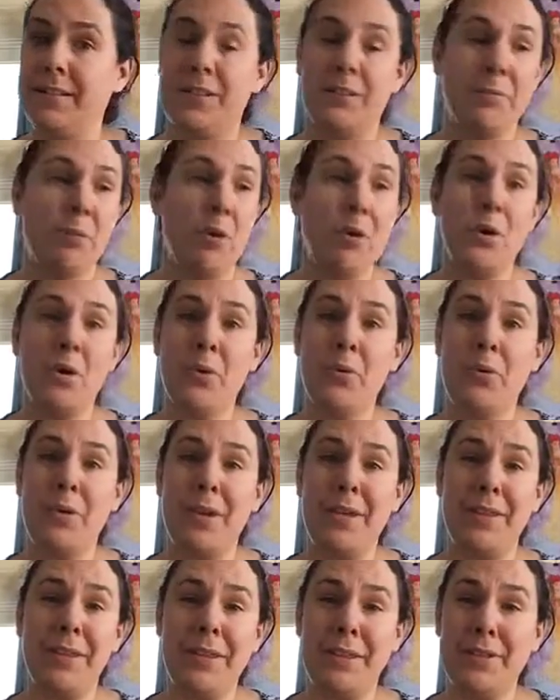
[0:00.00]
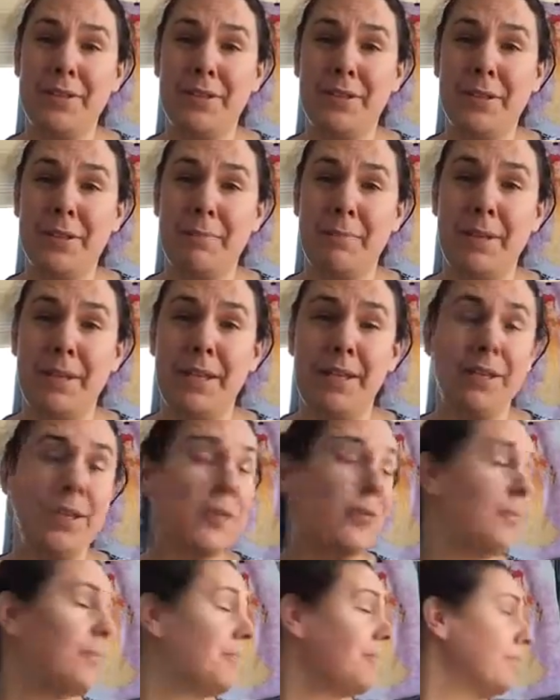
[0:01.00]
tomorrow I think is going to be,
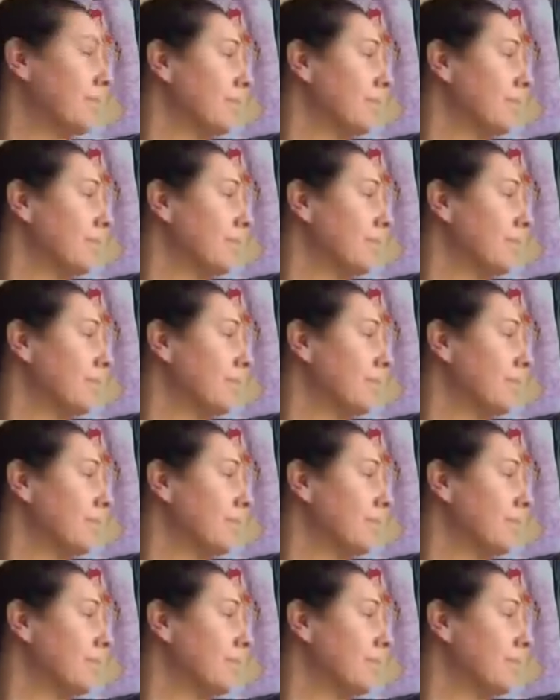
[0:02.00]
no,